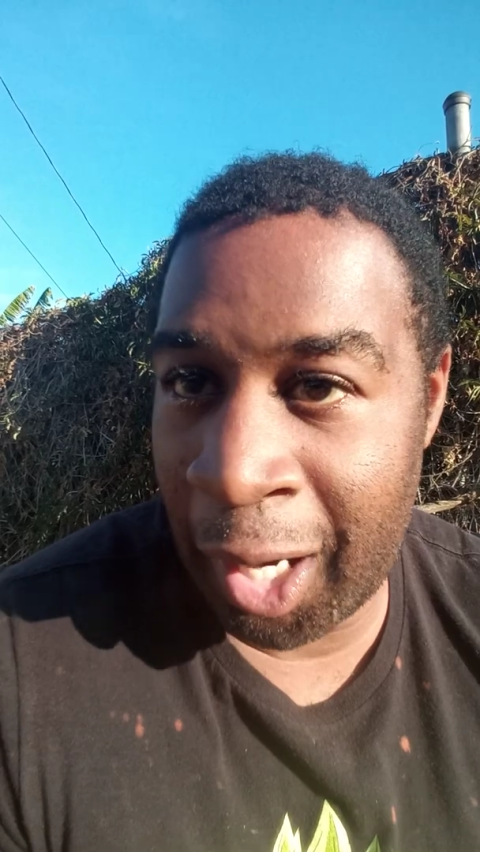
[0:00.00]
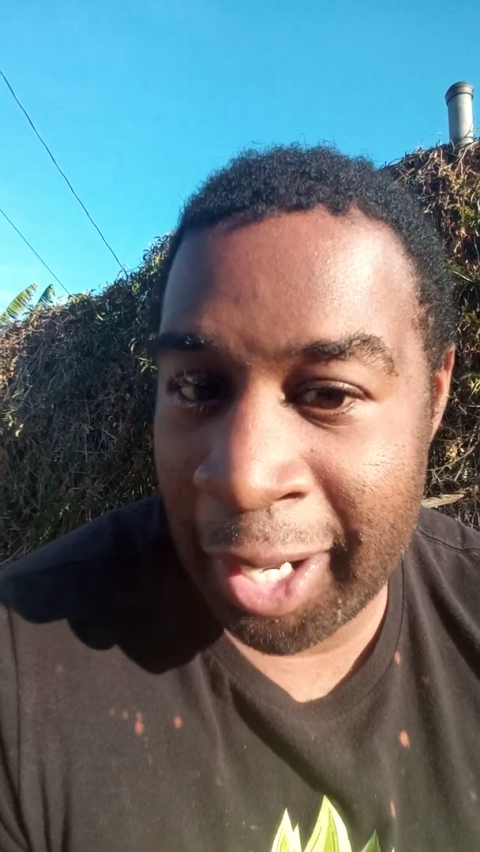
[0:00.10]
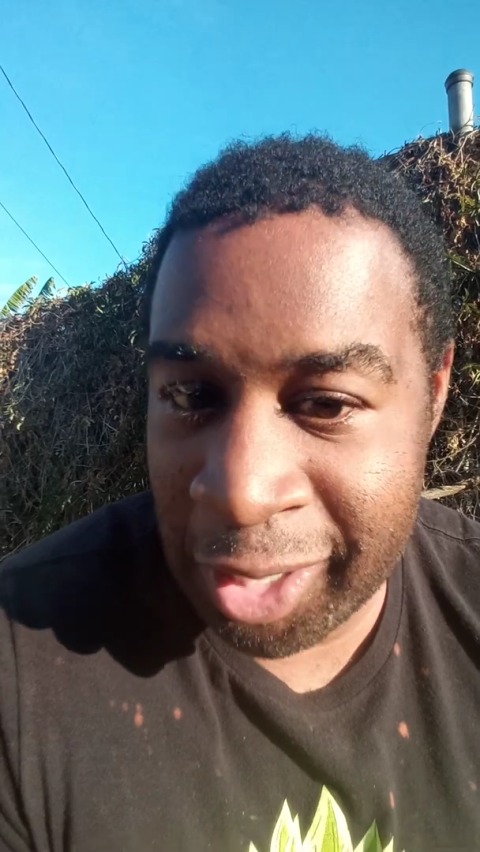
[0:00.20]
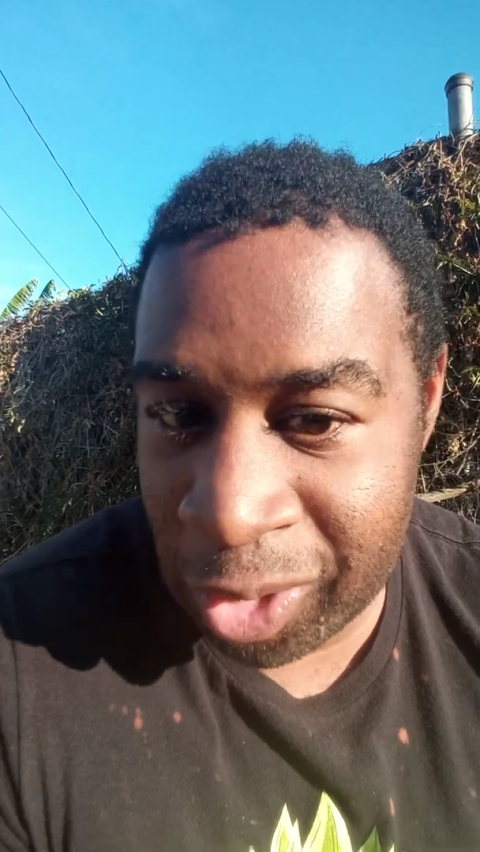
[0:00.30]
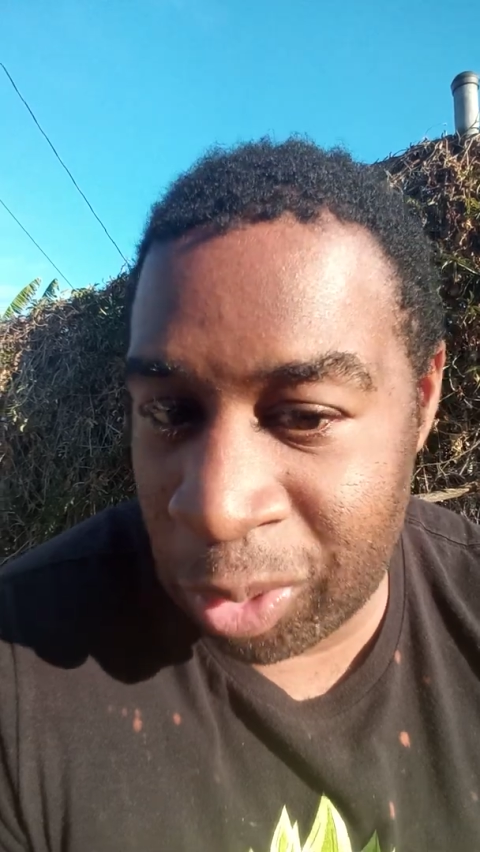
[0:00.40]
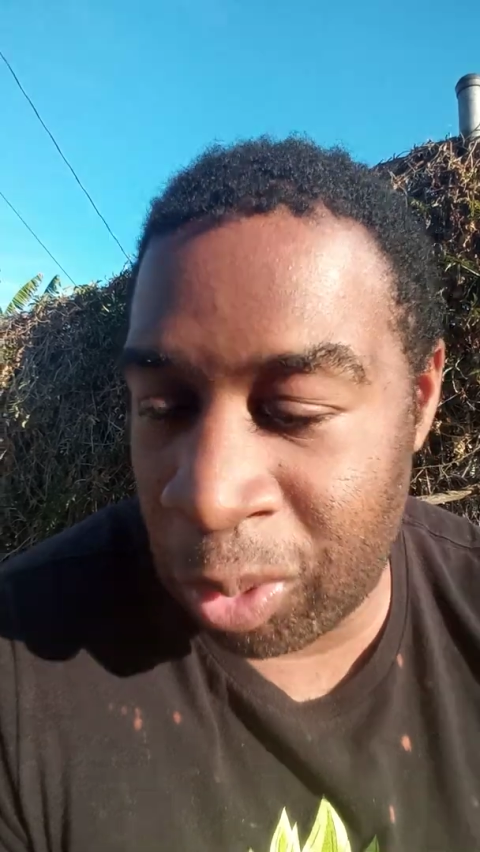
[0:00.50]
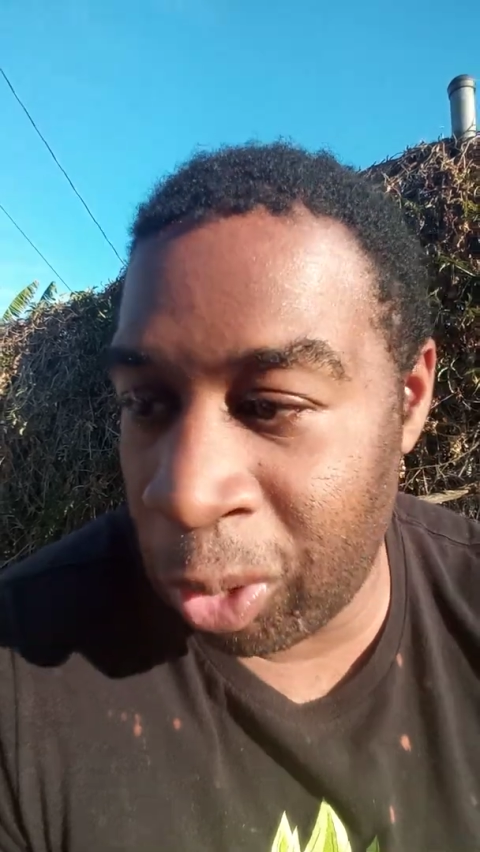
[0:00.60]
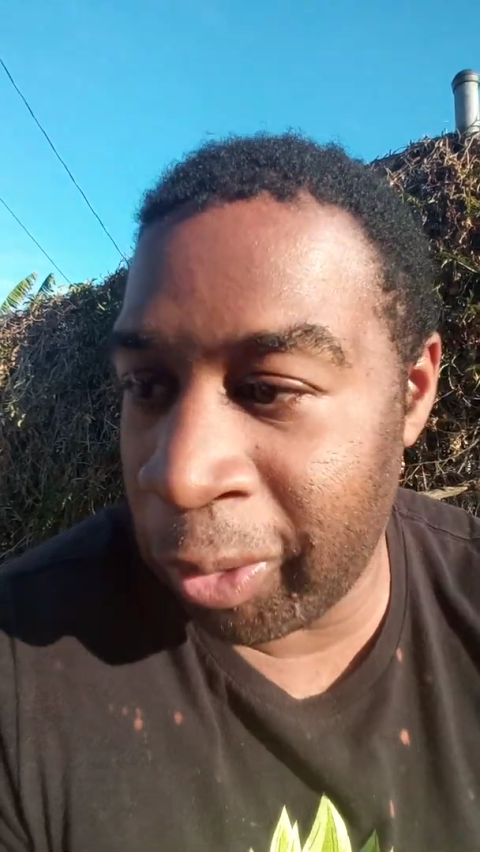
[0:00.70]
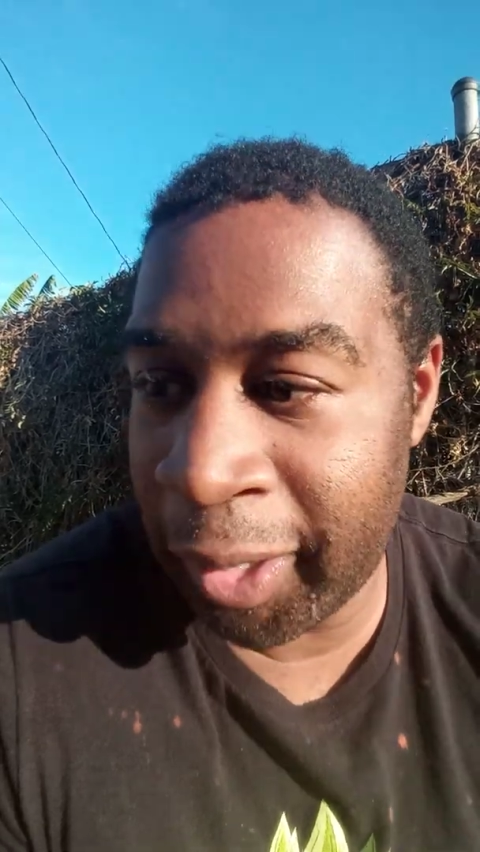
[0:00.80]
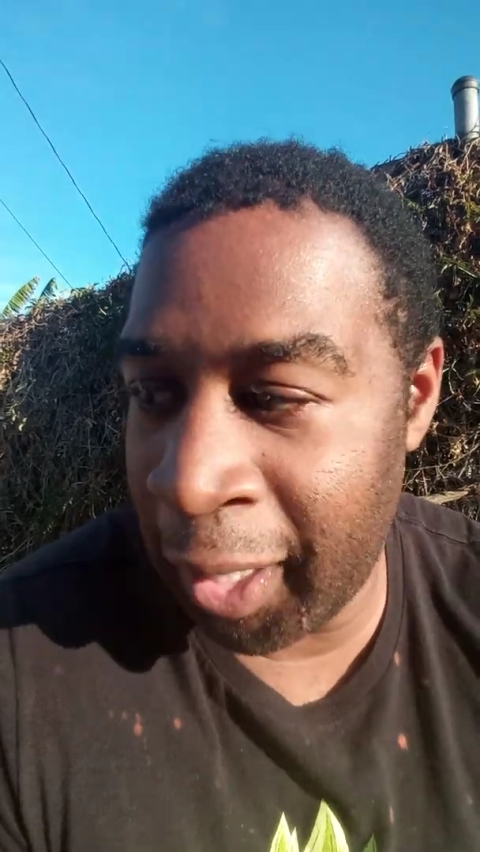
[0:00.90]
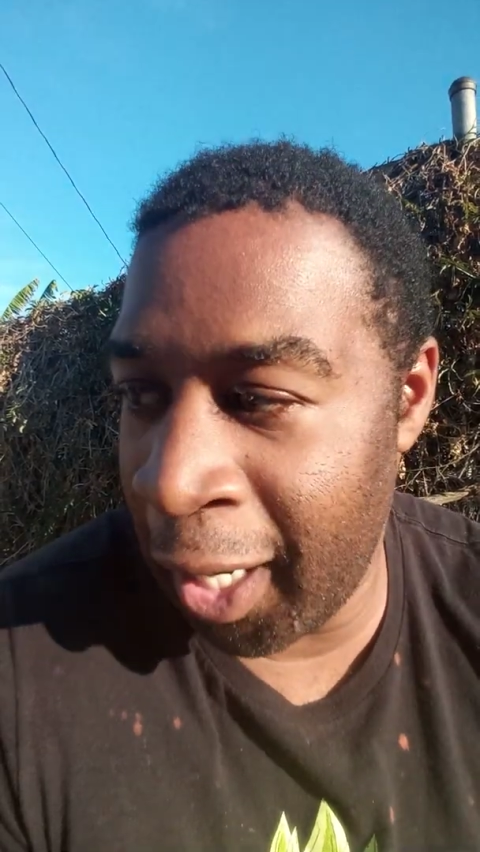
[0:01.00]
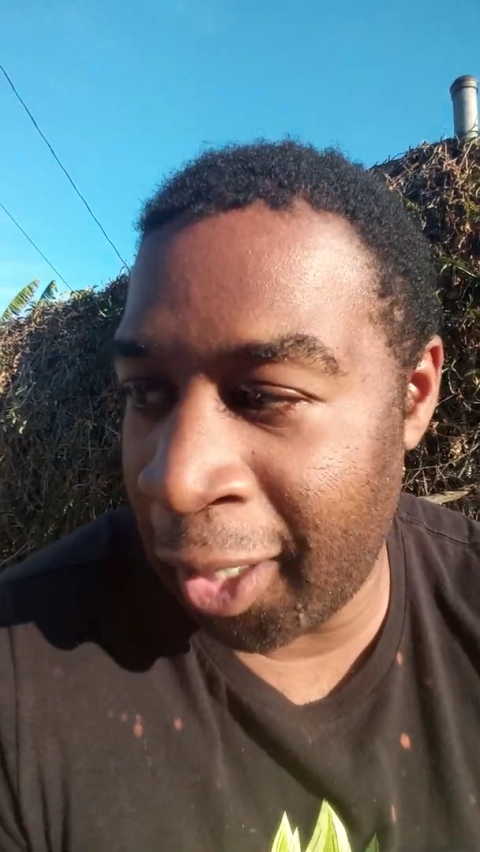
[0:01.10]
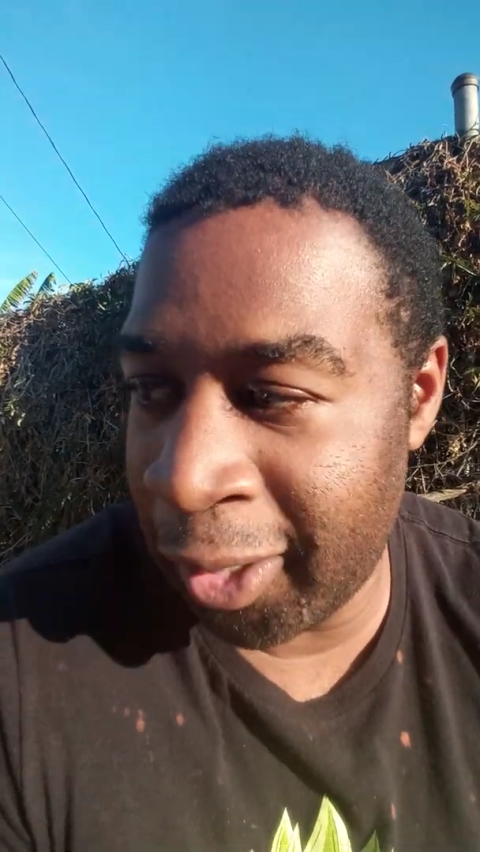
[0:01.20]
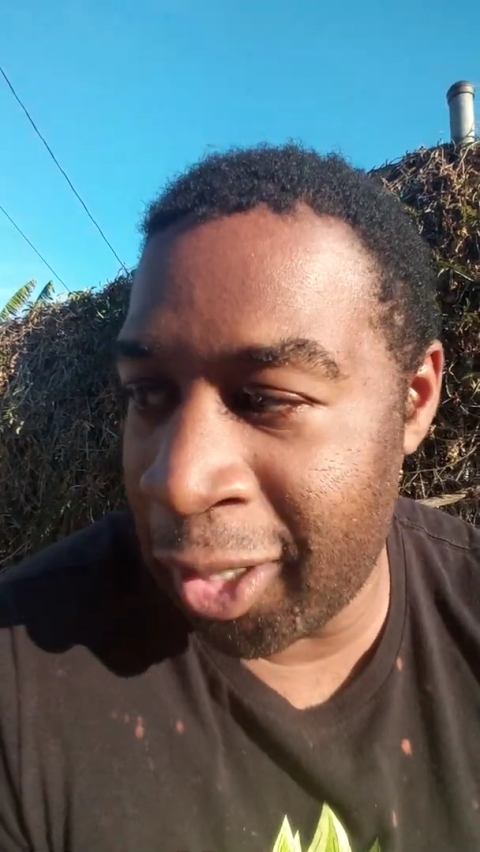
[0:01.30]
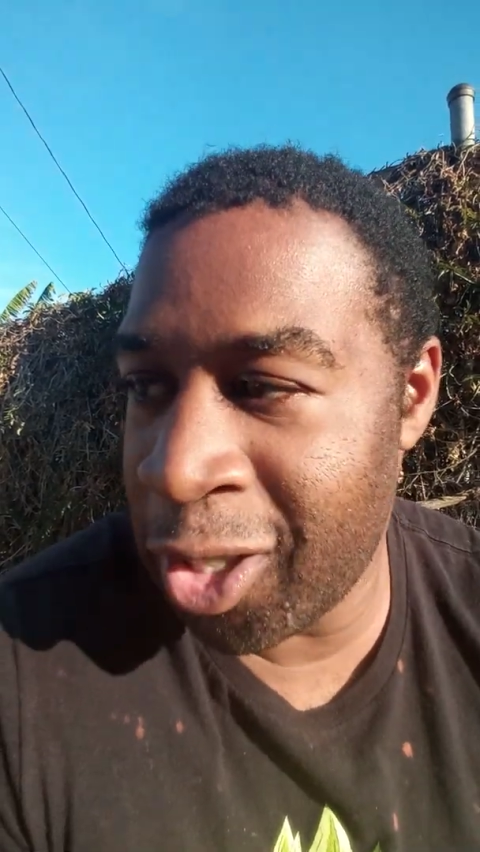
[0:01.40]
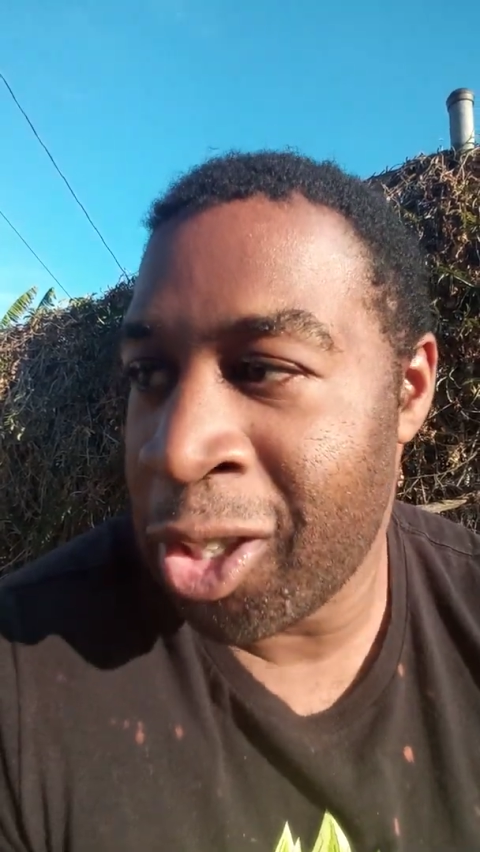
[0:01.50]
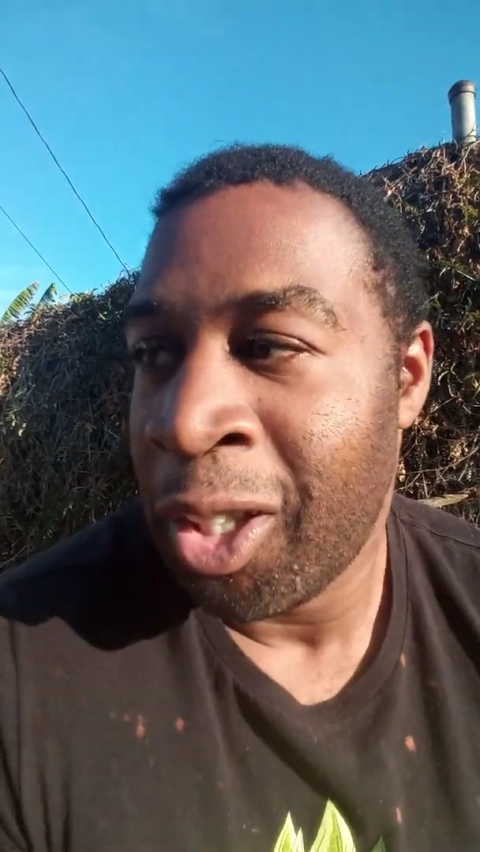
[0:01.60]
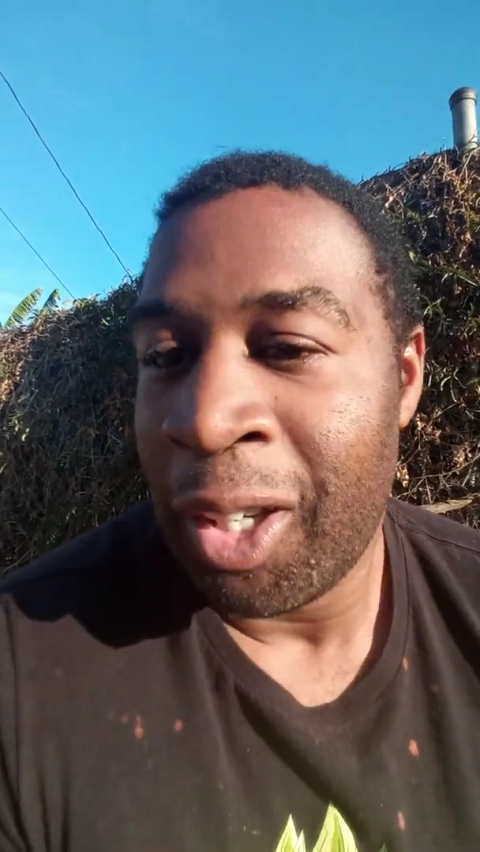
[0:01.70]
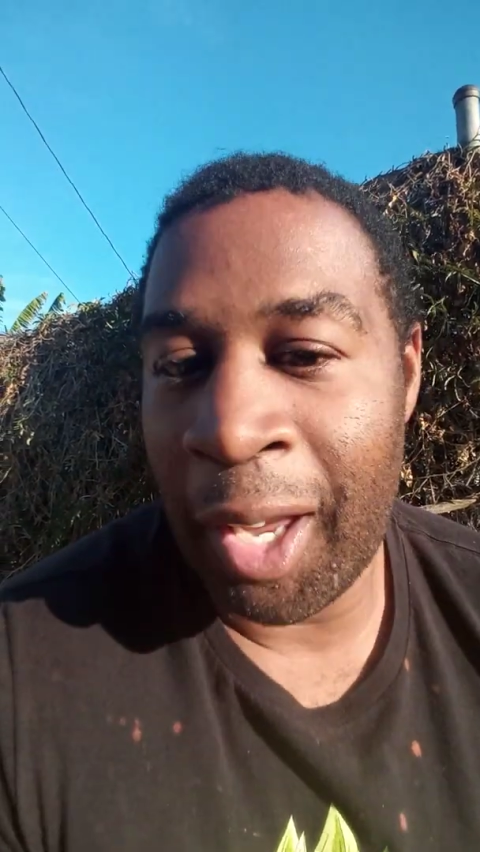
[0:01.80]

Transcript: high school or in college,